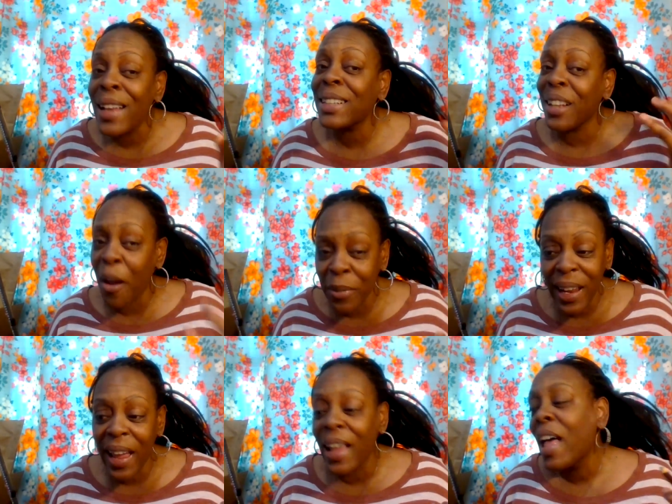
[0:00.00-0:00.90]

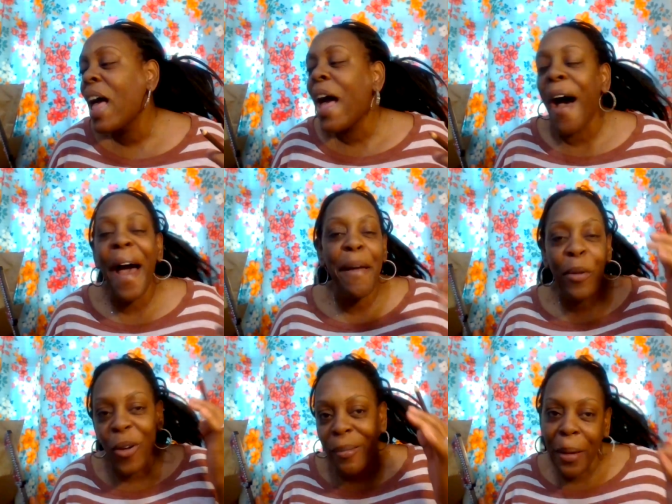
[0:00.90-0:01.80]
someday, I am
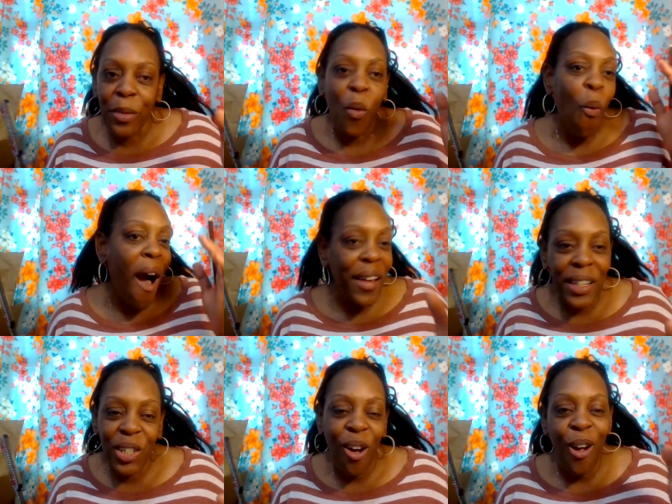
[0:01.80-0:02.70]
going to be able to walk
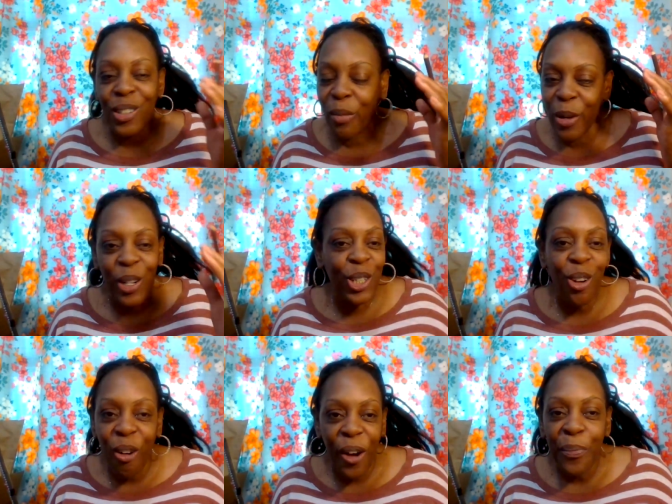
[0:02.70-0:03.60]
into Ulta Beauty
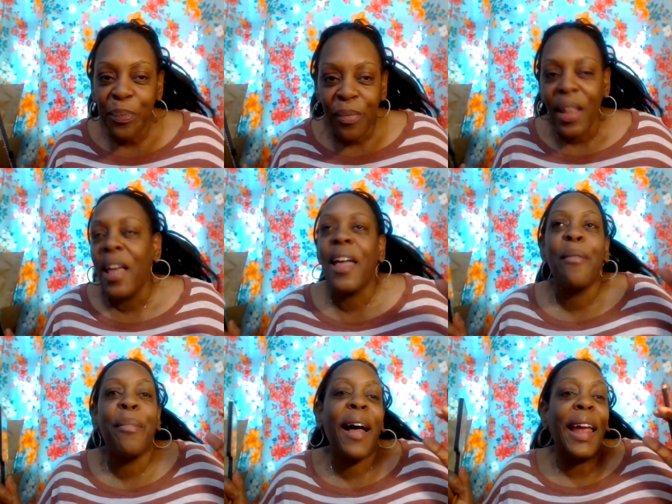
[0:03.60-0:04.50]
Store
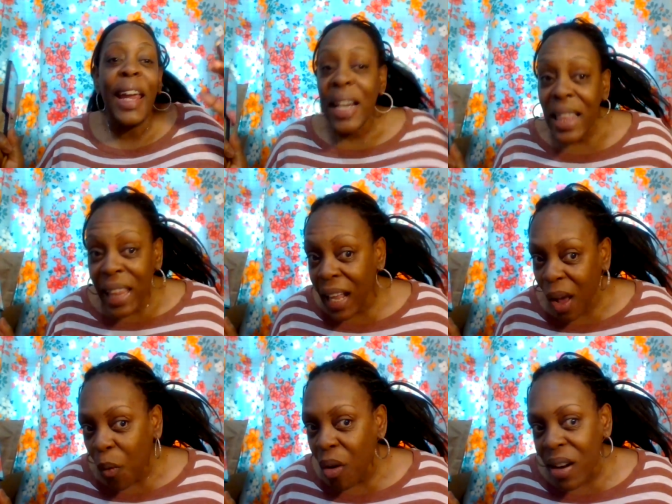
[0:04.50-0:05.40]
and buy anything
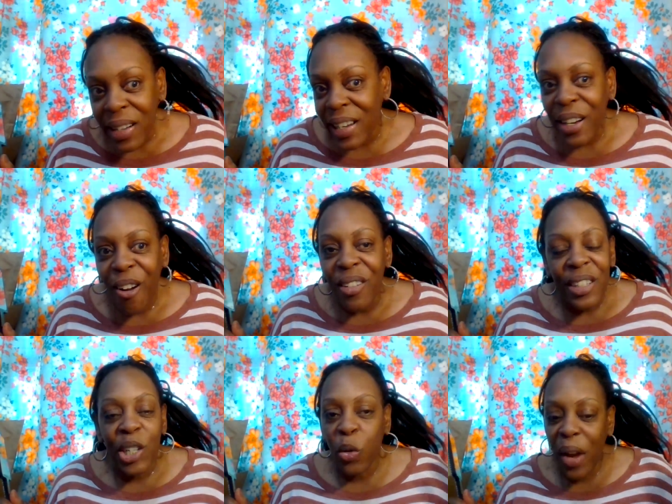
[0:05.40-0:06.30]
I want, you know,
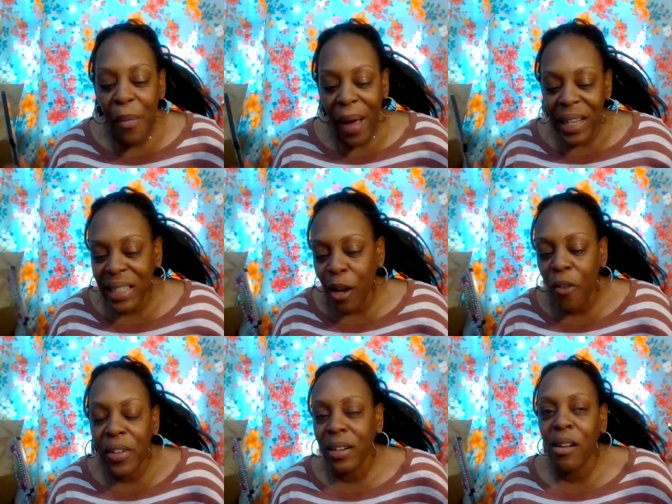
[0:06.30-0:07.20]
to treat
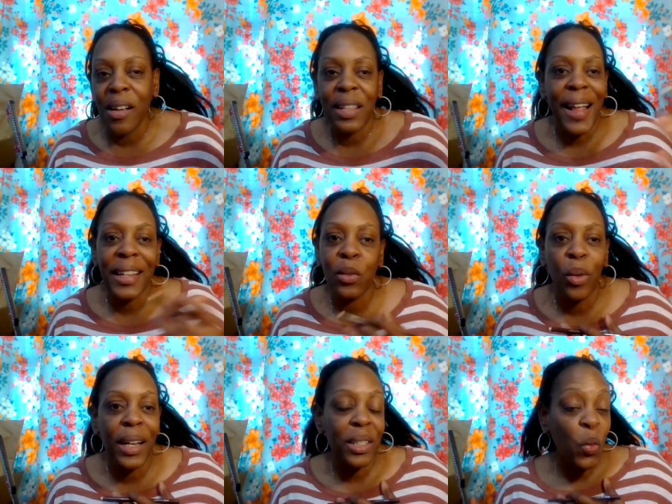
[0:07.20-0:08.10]
myself, you know, because that's
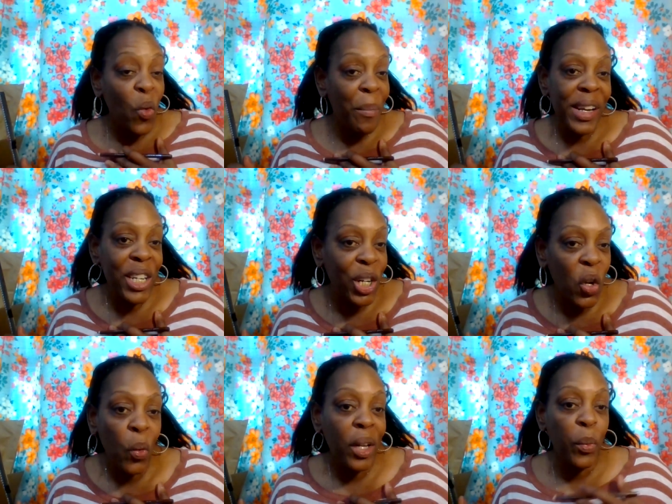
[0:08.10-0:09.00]
what women
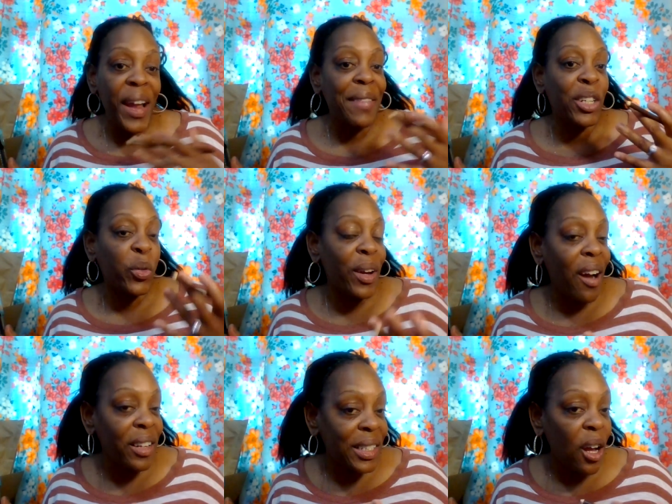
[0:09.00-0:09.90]
do, because we have to treat
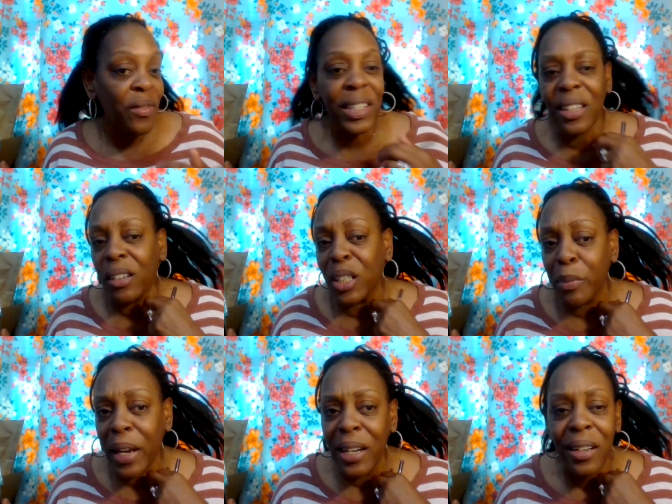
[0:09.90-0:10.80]
ourselves, and so does
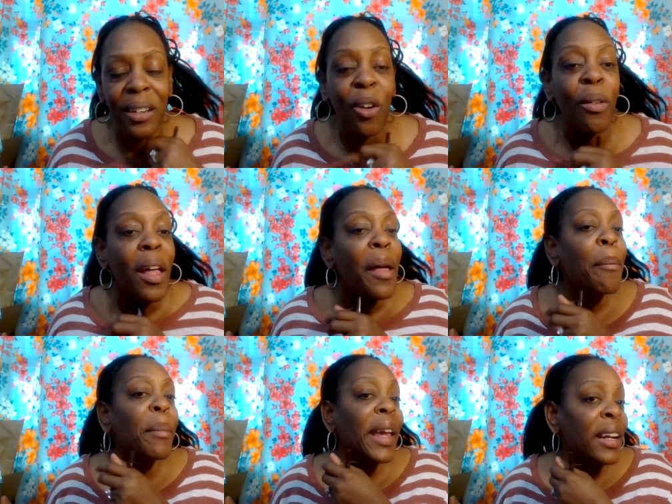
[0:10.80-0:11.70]
men, you know.
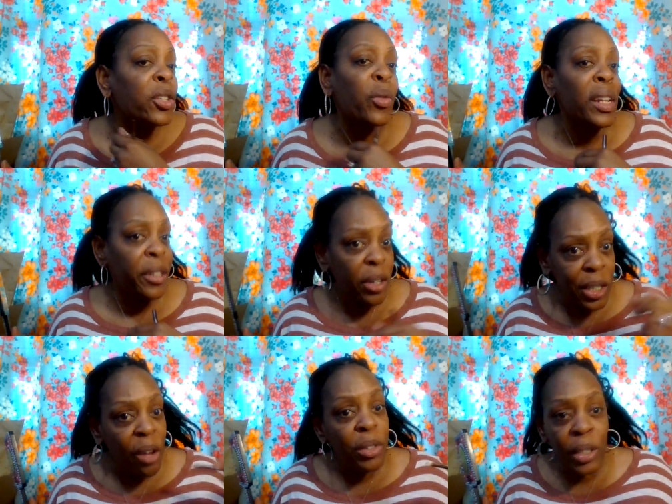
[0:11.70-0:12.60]
Men treat
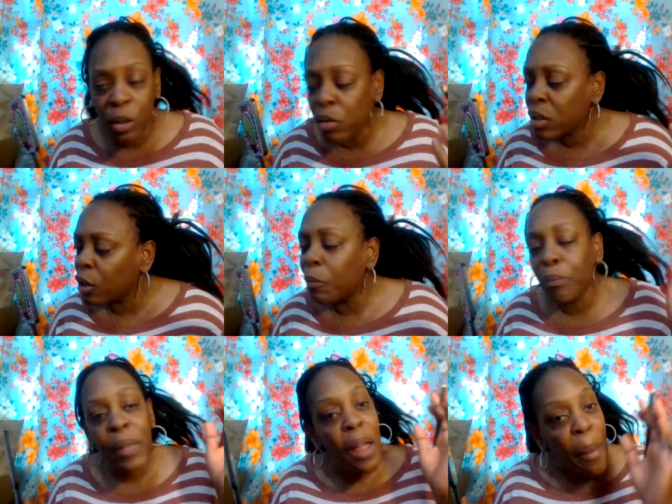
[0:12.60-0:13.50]
themselves too, so
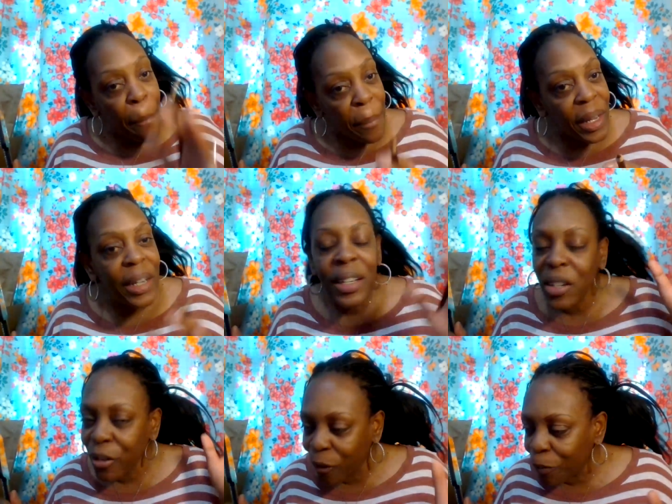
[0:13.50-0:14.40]
men,
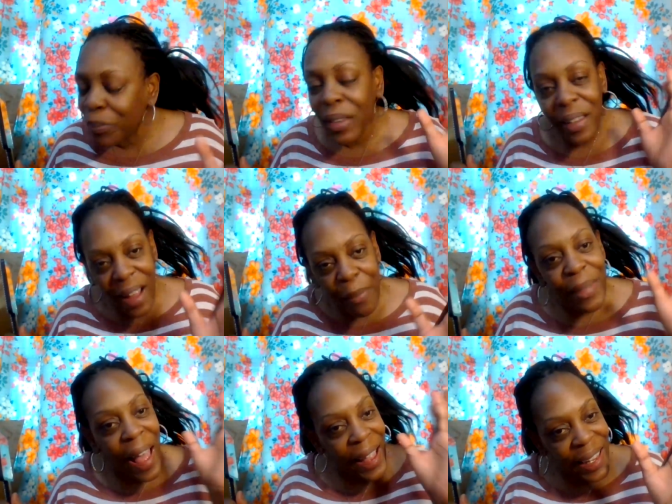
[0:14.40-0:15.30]
you know, yeah,
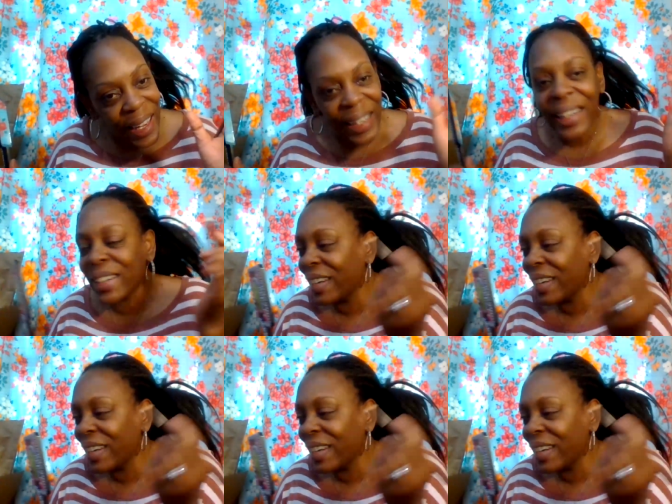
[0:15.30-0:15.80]
I get it.